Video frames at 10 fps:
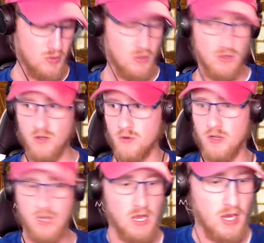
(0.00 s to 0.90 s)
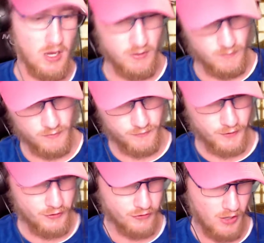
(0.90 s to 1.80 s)
Okay, well
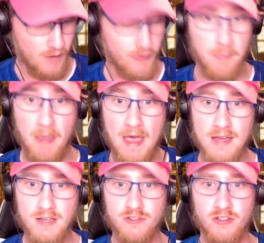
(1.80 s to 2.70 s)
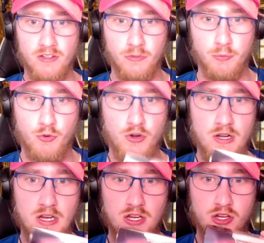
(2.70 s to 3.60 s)
first off, the packaging is
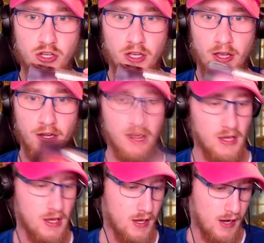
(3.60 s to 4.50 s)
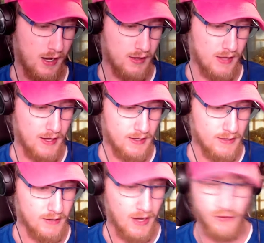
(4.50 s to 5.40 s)
pretty good. I like it.
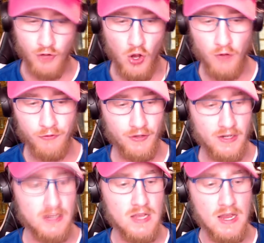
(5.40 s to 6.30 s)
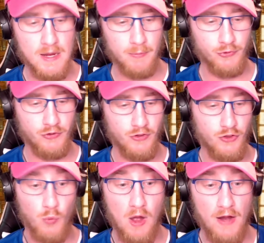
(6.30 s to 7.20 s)
It's all fun and games.
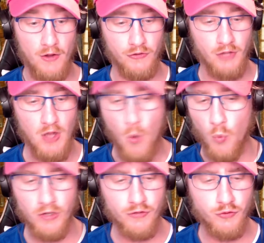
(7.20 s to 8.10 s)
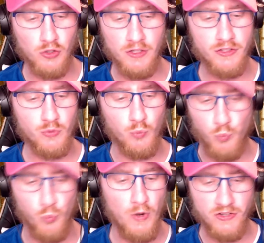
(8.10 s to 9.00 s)
The Wild. Wonderful
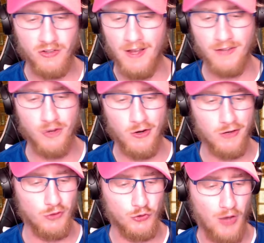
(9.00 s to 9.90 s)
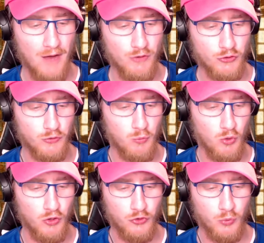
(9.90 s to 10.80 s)
Witchlight Carnival travels from
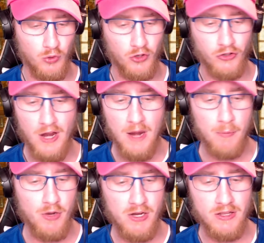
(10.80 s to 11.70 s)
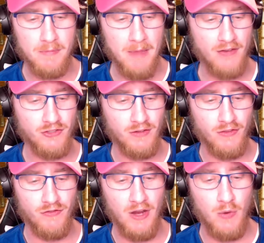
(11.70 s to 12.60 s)
world to world, bringing the magic of the
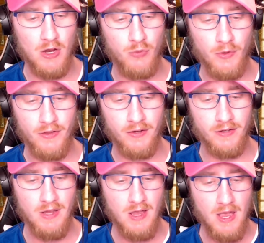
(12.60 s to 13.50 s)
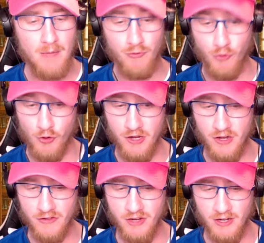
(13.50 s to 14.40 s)
Feywild with it. Before you get
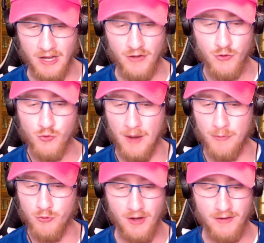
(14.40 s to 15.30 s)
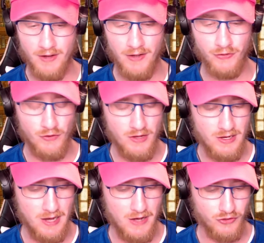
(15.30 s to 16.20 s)
your ticket, grab the right dice for the
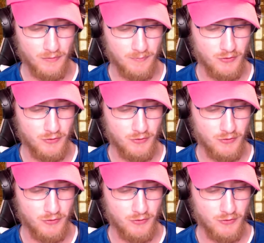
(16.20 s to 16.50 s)
occasion.